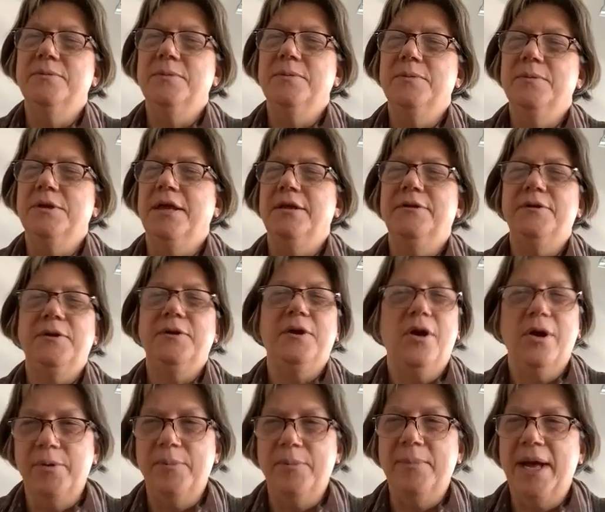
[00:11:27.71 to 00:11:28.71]
We're looking at the
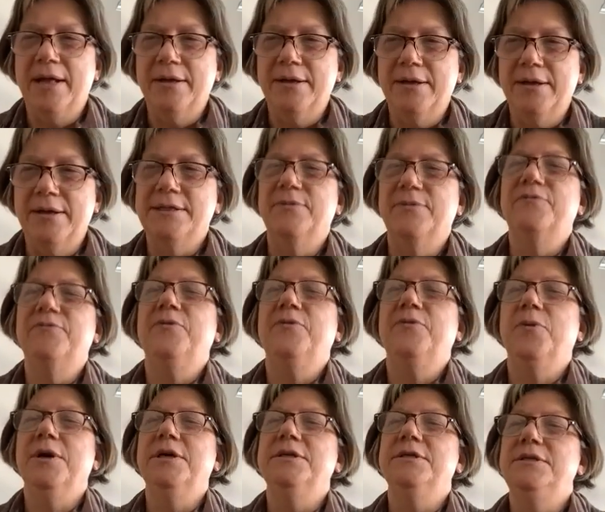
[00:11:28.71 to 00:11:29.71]
carbon balance of the
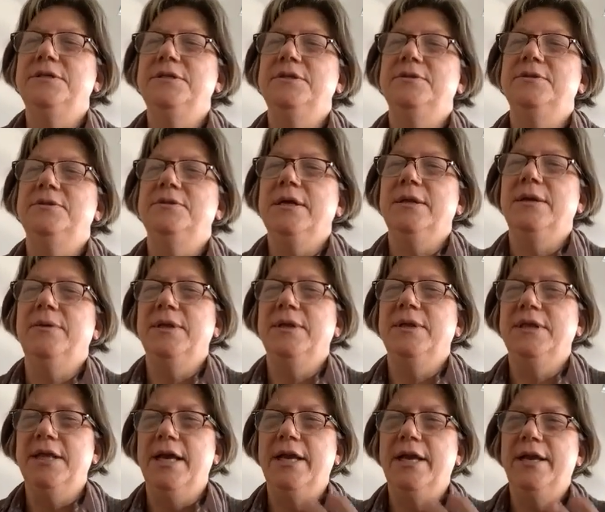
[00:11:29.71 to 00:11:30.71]
forest directly
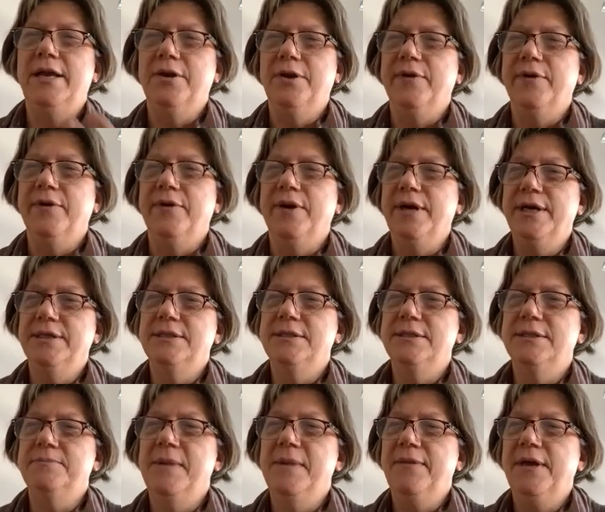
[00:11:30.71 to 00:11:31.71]
with the eddy
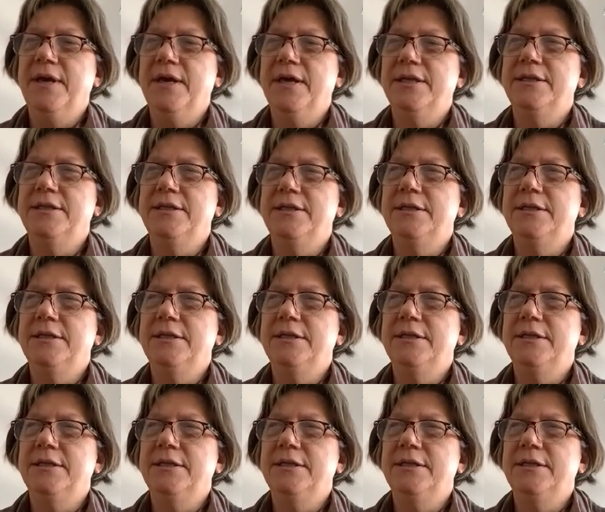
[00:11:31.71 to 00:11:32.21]
covariance method.